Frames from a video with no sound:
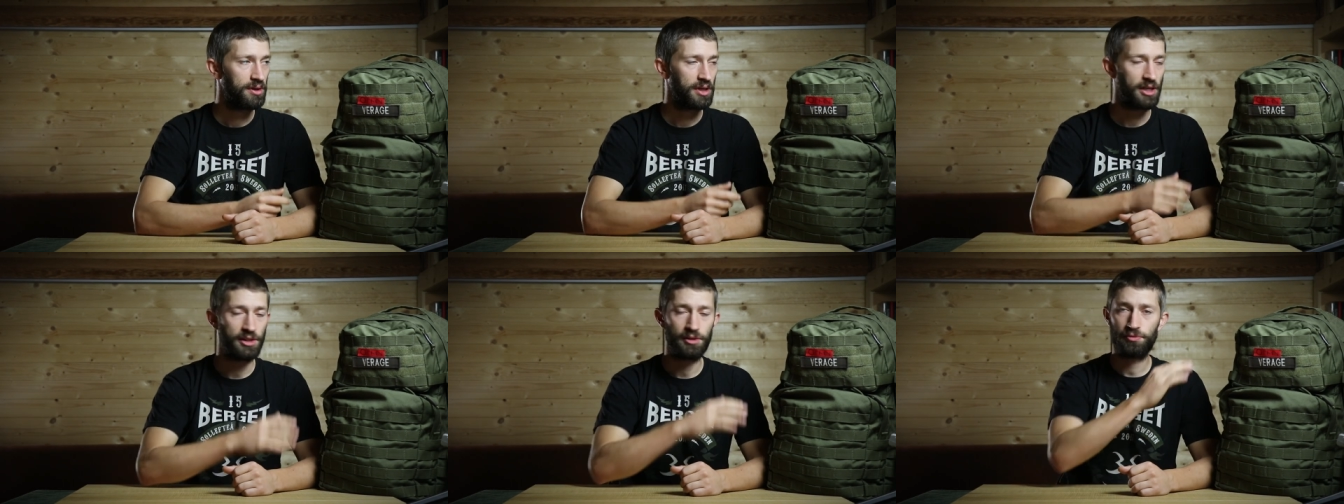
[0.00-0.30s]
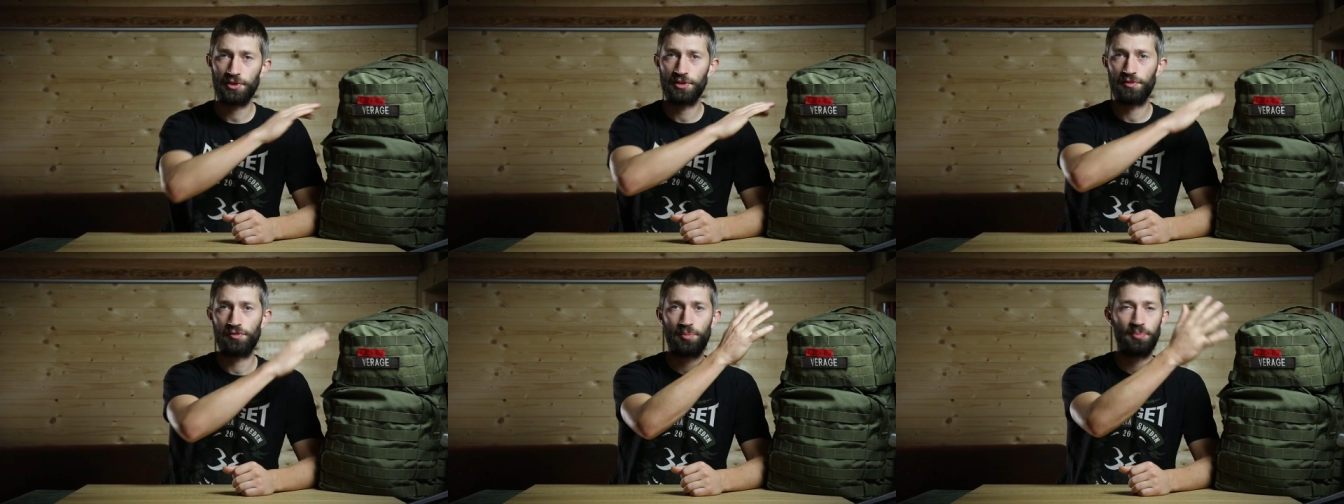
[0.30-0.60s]
At the
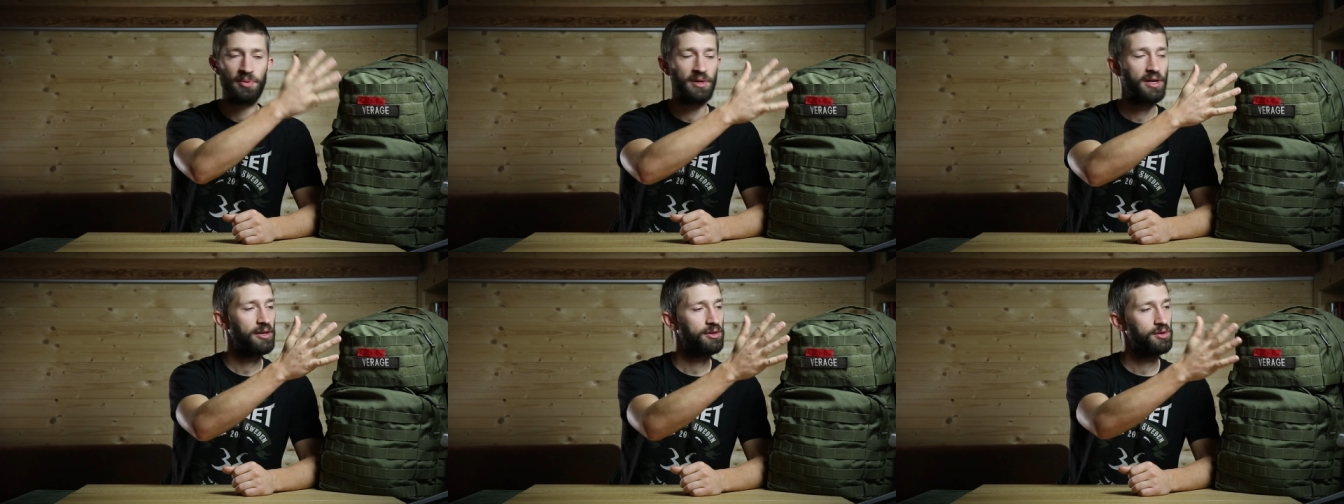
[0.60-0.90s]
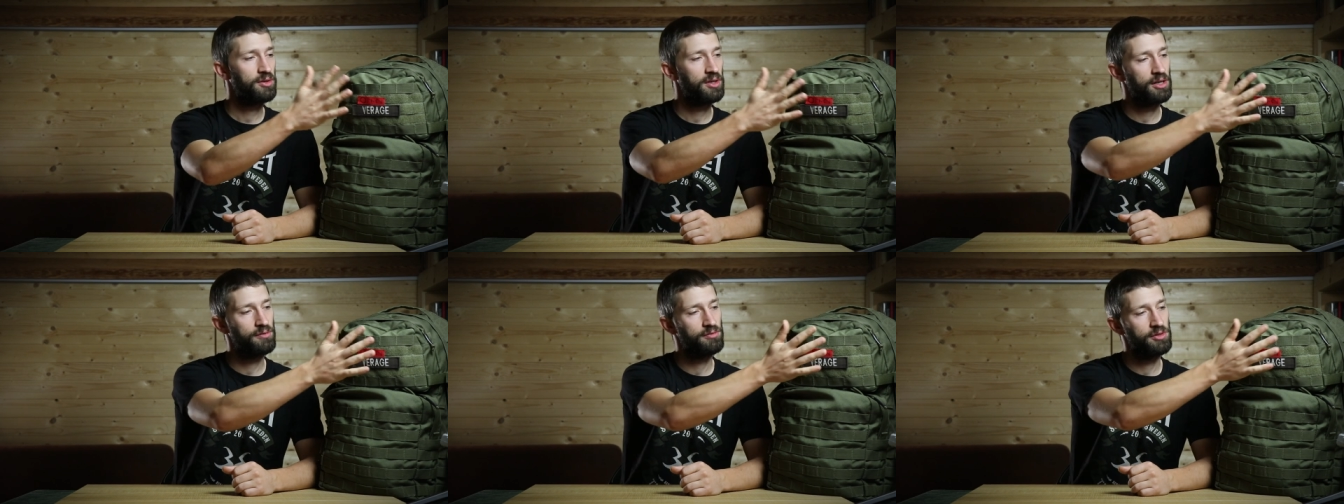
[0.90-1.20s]
front of the
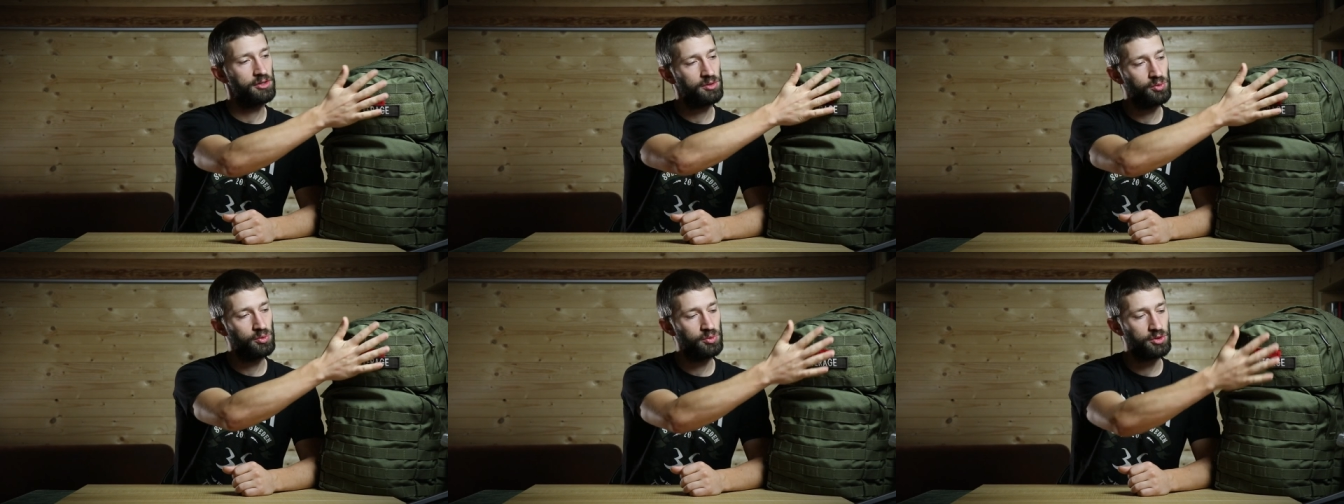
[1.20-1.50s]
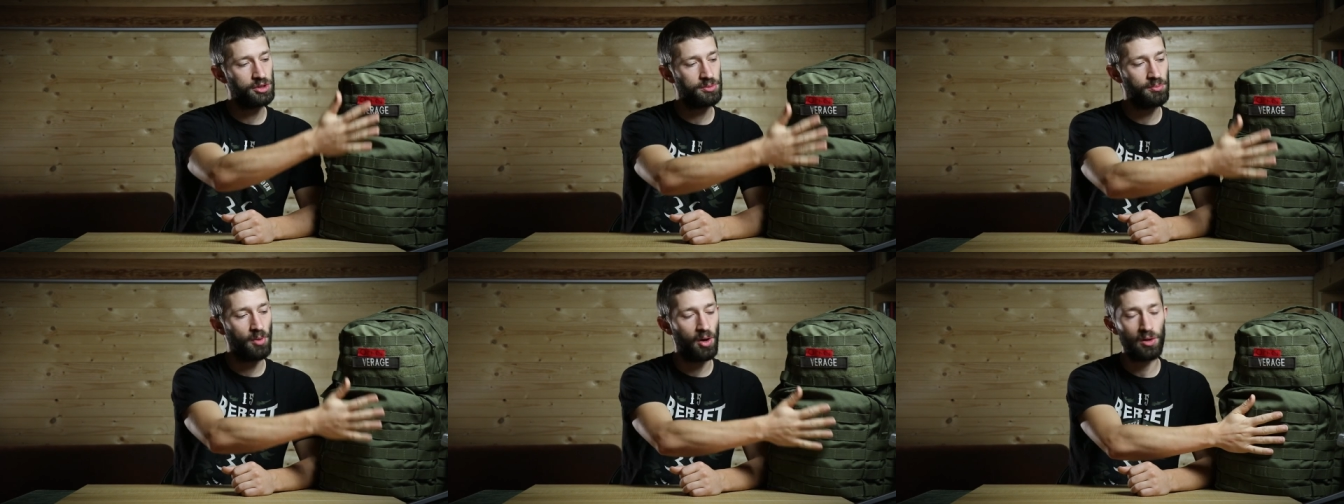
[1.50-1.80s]
bag you have the two
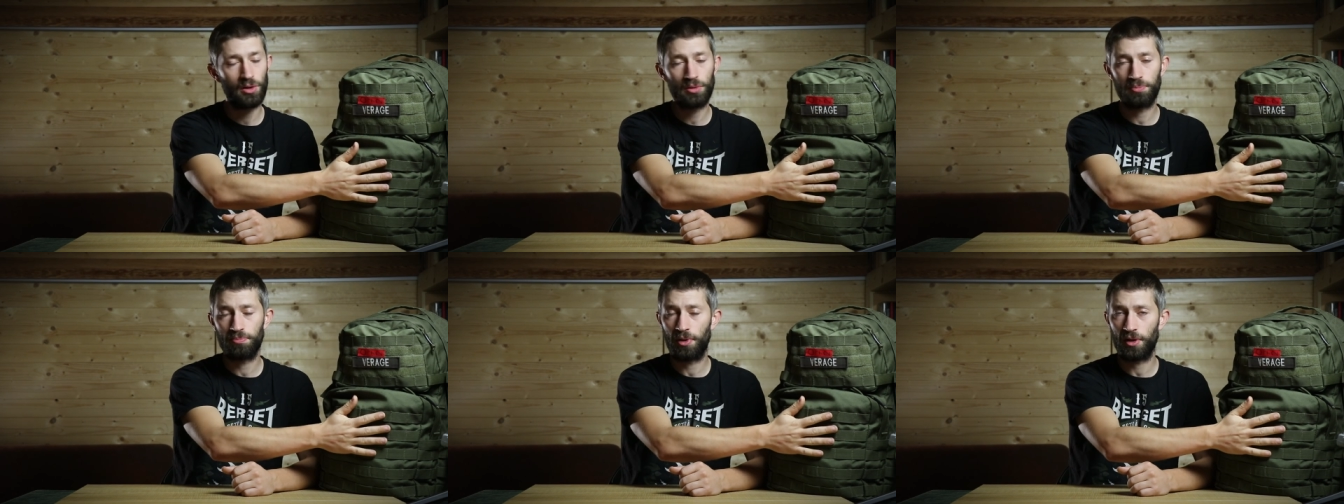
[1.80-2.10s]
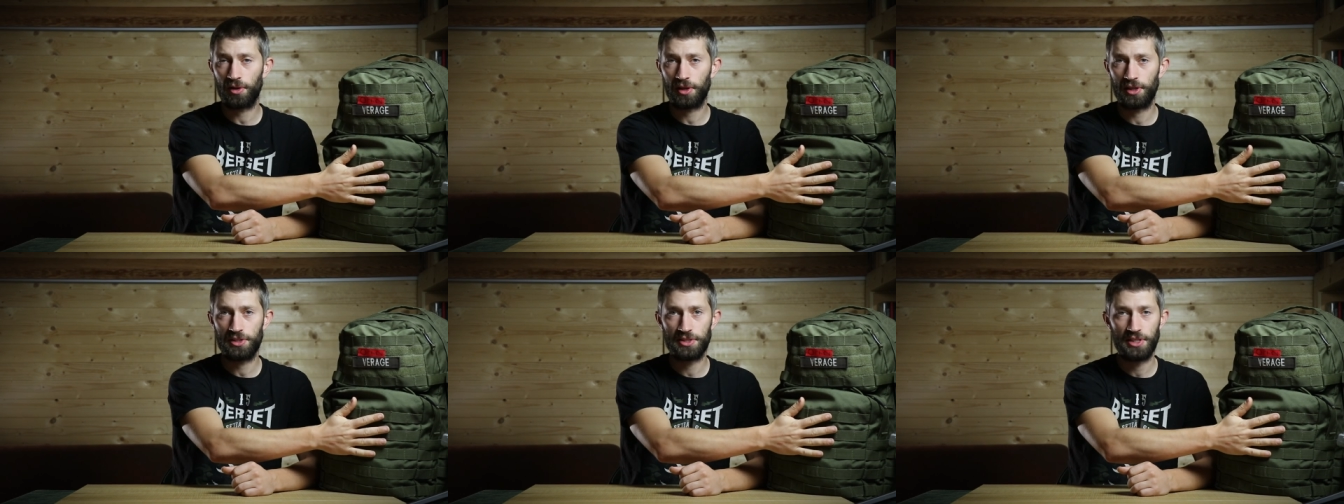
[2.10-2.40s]
smaller
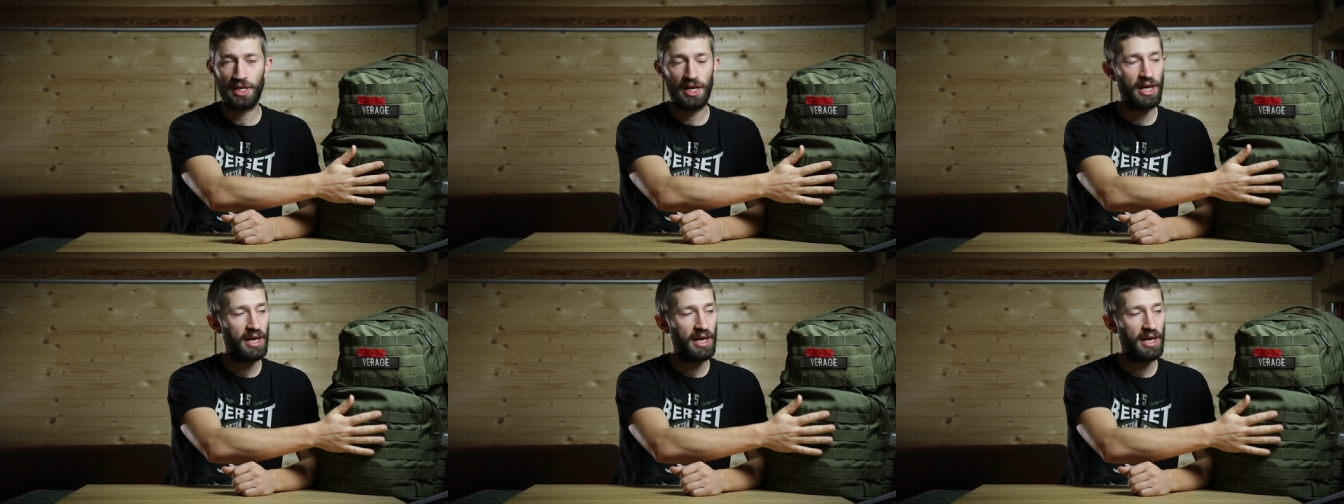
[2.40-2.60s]
pockets